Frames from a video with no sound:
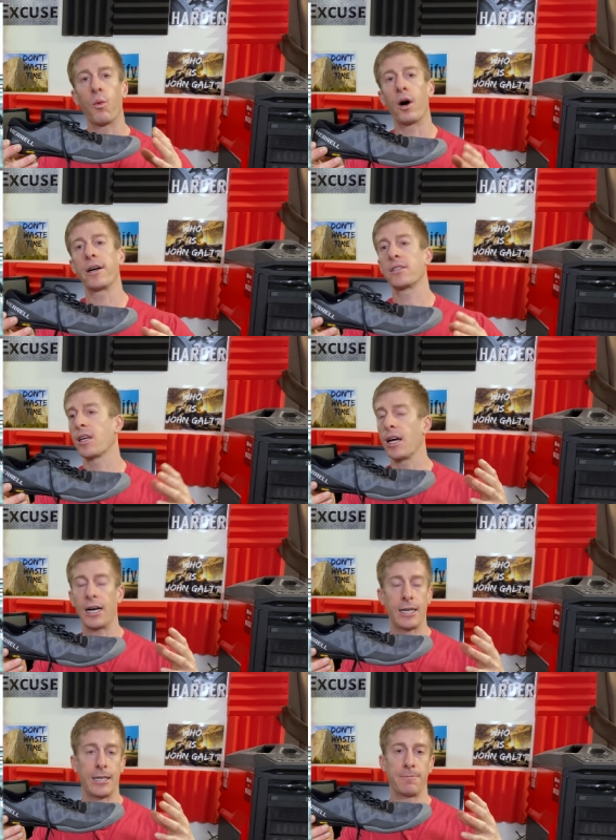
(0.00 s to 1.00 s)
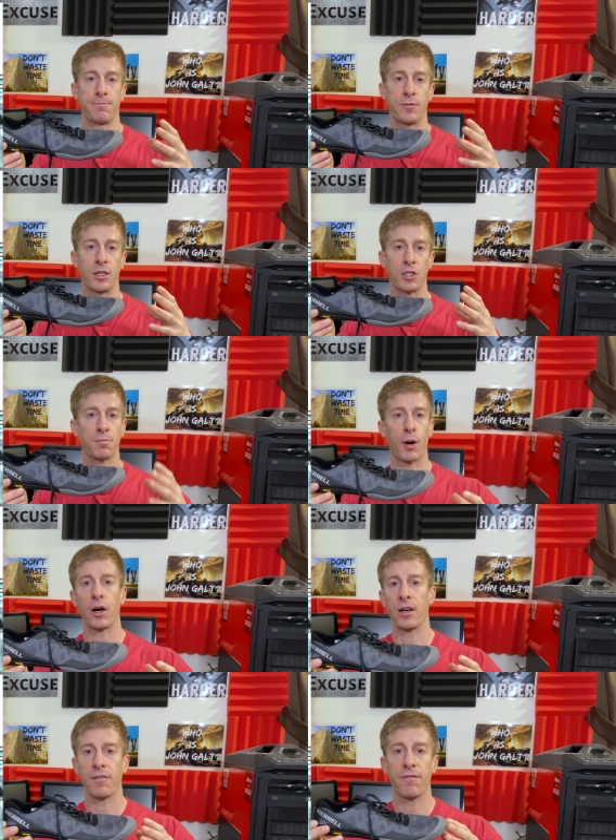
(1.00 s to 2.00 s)
was um, the
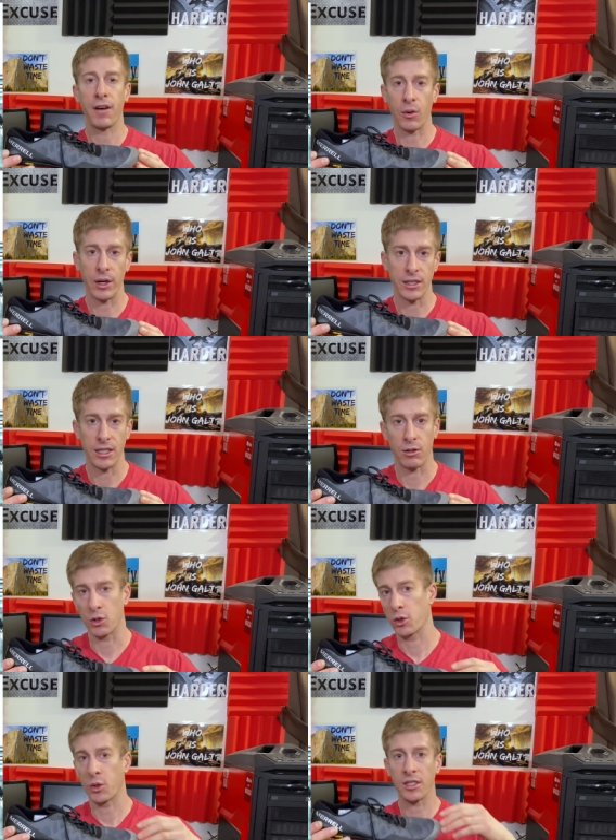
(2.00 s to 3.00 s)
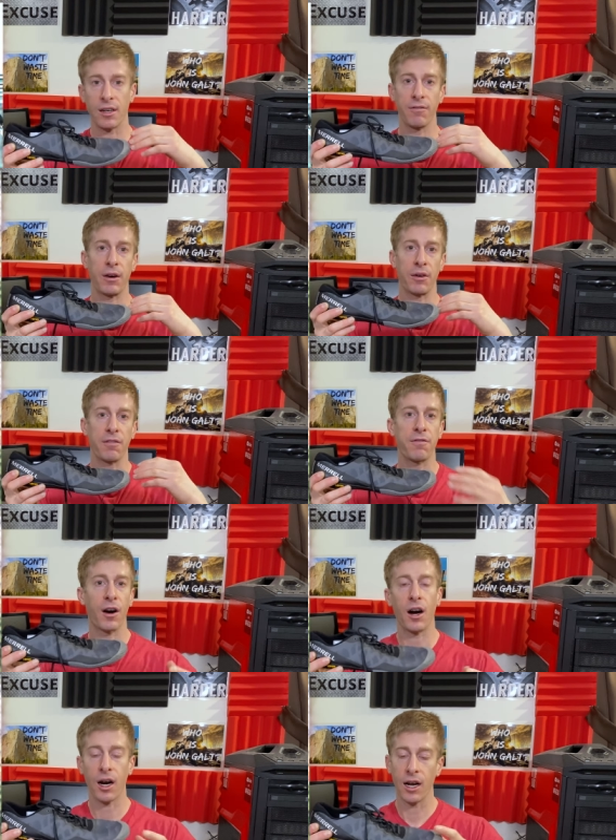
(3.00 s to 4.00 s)
Spartan Fenway Series, which wasn't very
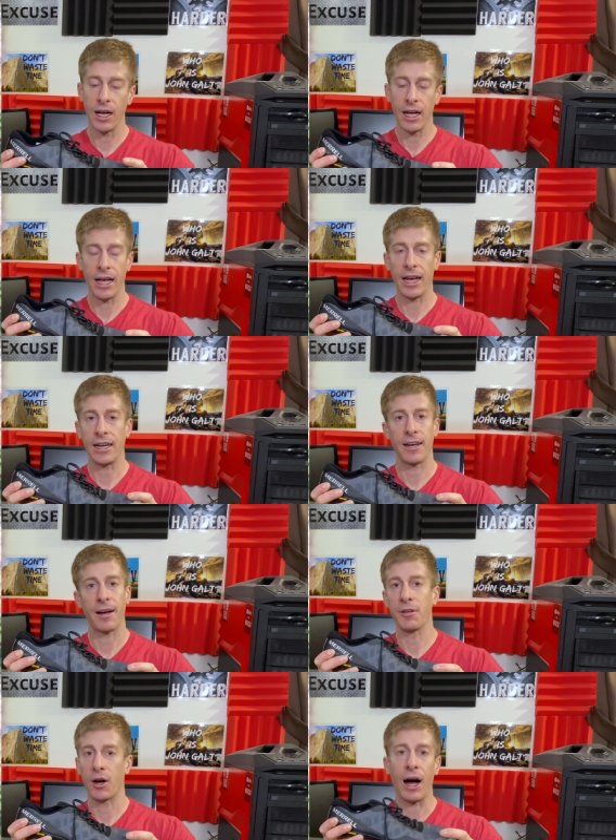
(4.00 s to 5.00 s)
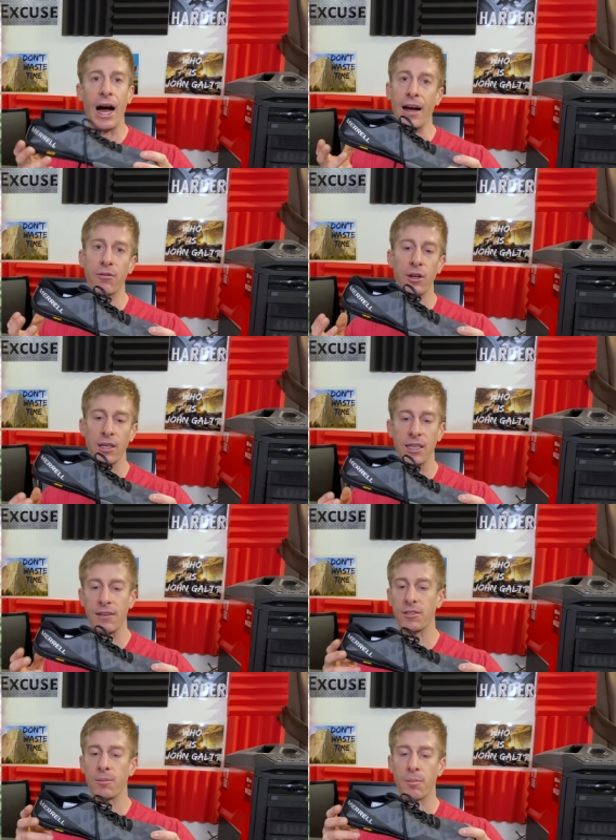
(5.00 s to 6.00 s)
far. And, you know, I've really
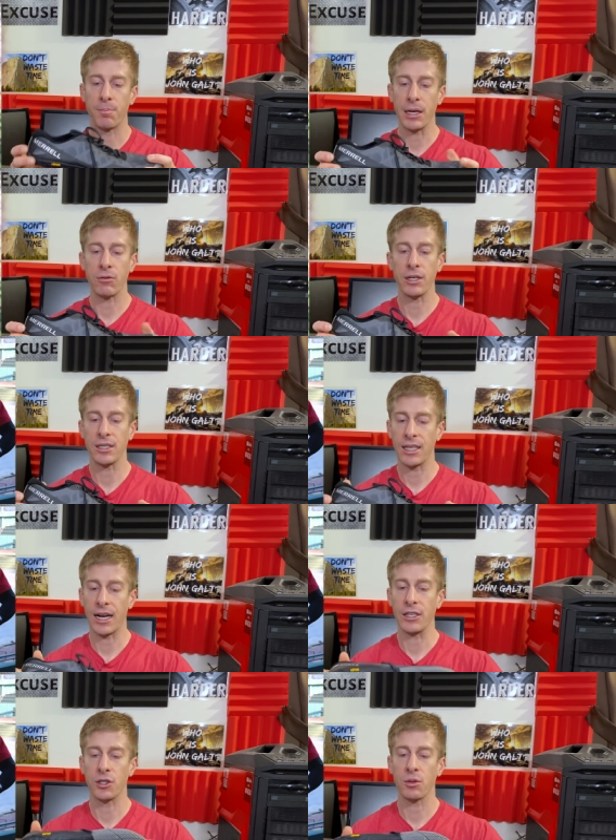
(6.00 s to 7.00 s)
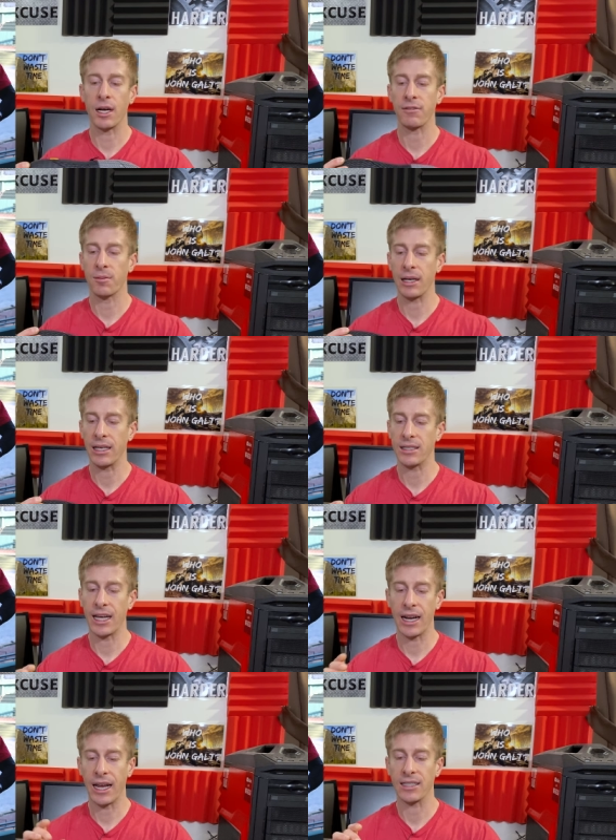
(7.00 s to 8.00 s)
loved them. A big reason that I do love them is
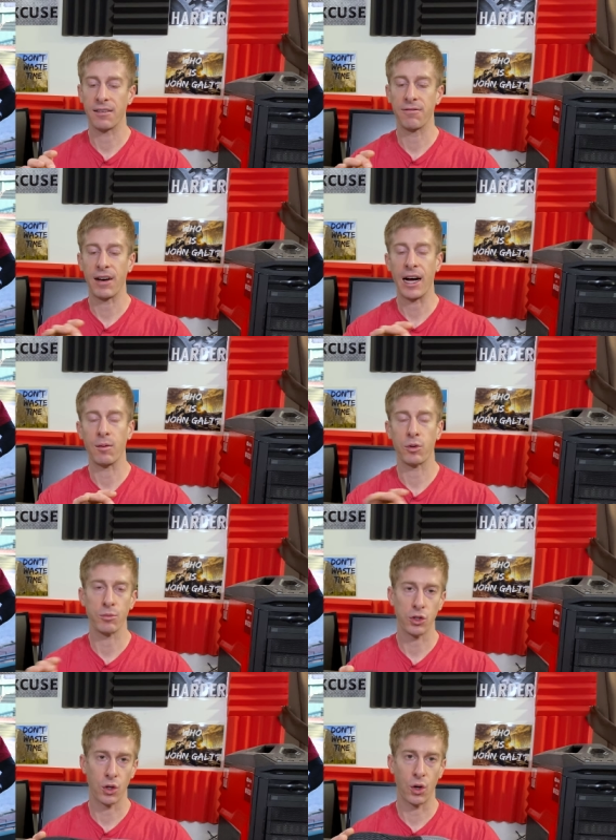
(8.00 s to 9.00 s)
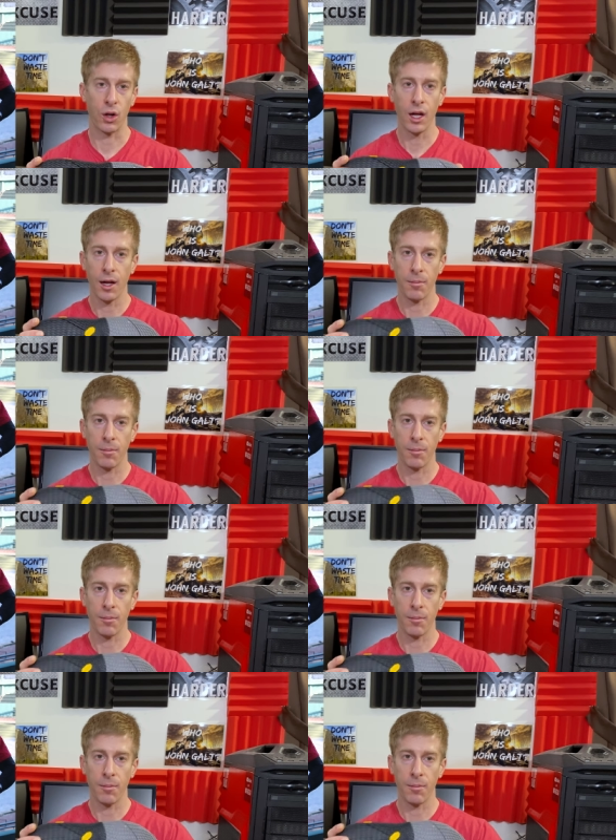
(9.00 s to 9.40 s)
that it has a Vibram sole.